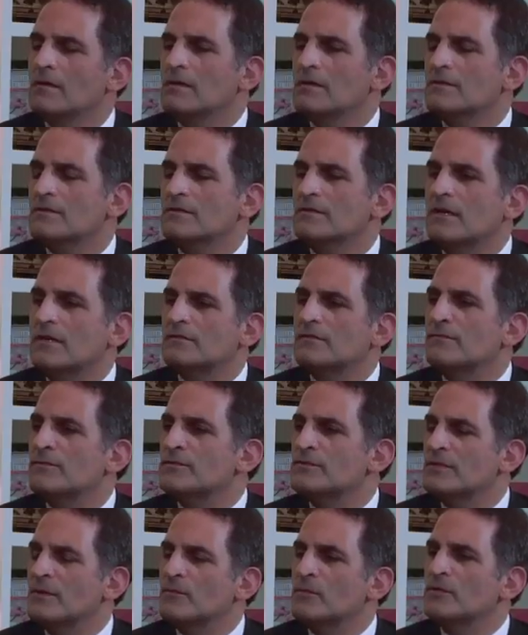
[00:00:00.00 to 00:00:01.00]
So doctor, for
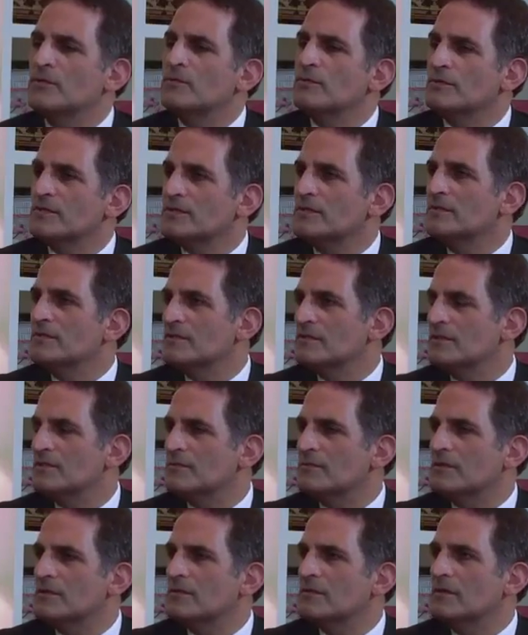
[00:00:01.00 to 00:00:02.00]
someone who is
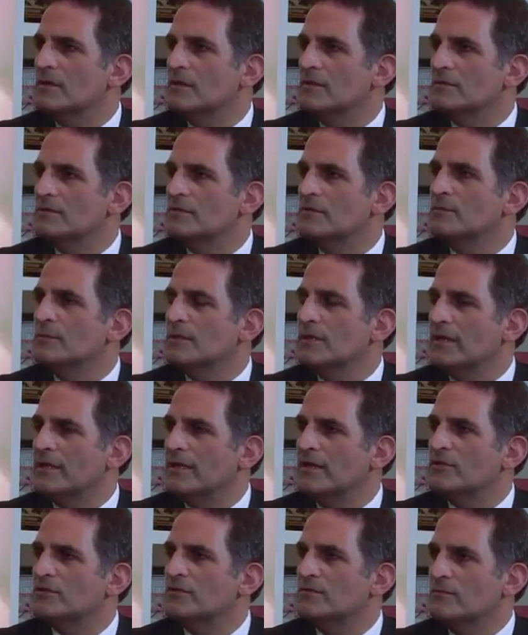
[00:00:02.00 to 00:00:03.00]
considering tubal
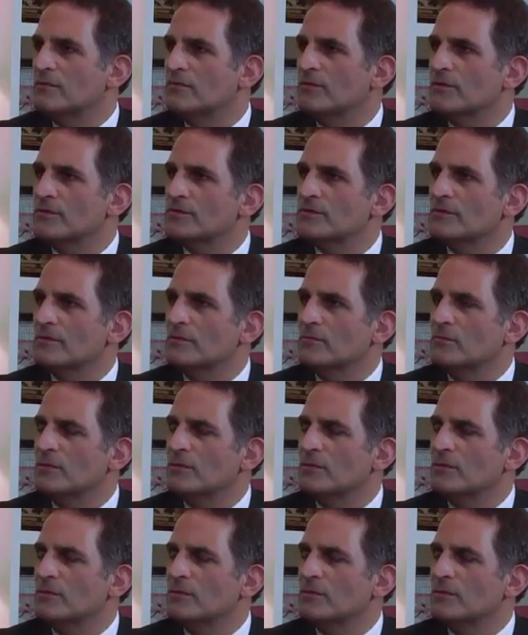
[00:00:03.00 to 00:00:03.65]
ligation reversal,